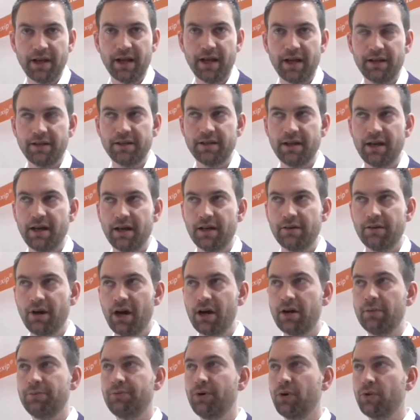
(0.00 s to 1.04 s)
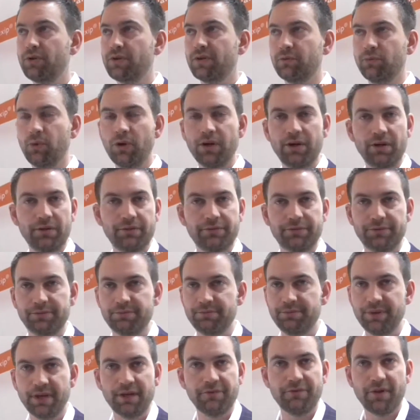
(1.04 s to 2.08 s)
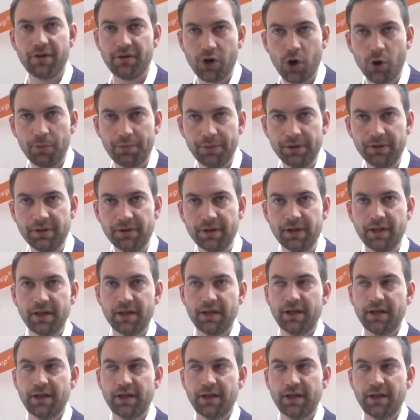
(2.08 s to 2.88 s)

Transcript: And uh, our approach is one of being very open,